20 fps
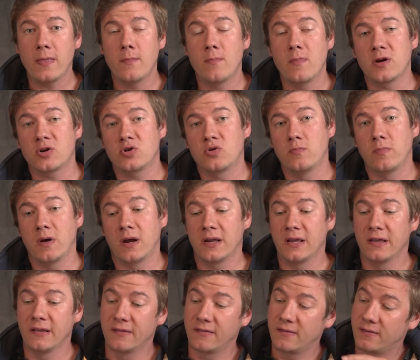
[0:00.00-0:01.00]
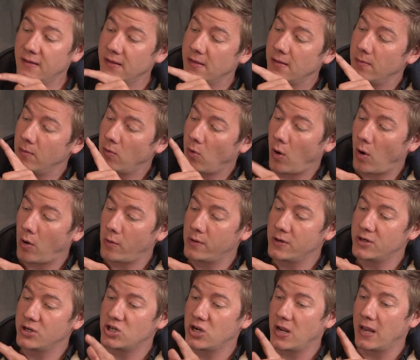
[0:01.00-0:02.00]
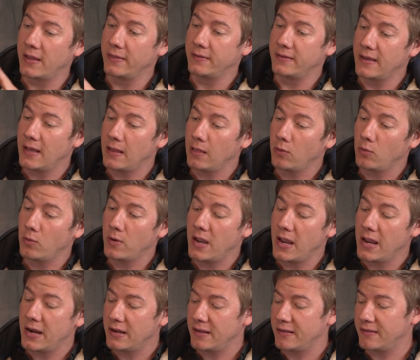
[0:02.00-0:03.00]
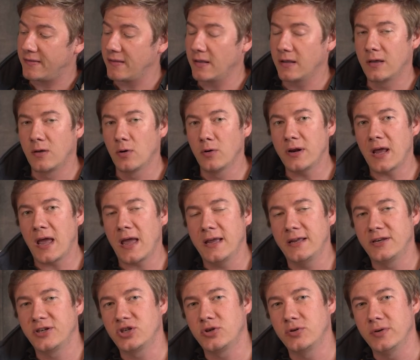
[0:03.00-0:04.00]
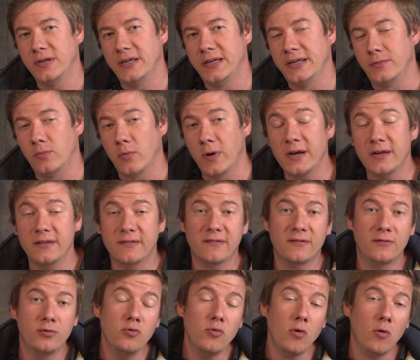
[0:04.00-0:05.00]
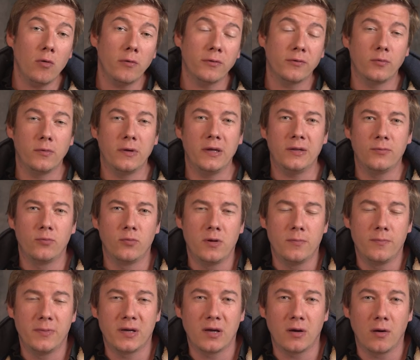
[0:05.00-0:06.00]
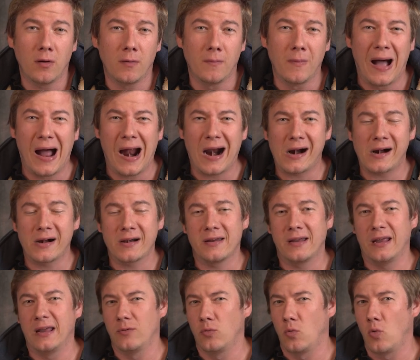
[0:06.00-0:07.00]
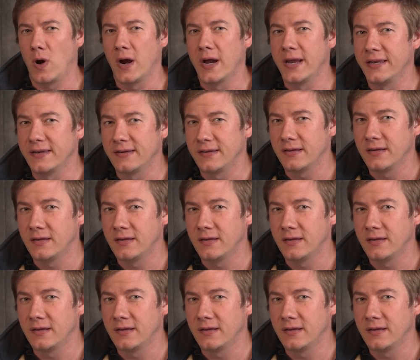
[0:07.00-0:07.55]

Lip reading: the mushroom body is still orange and yellow, it is a good age to eat. When it's too old, it will become hard and white.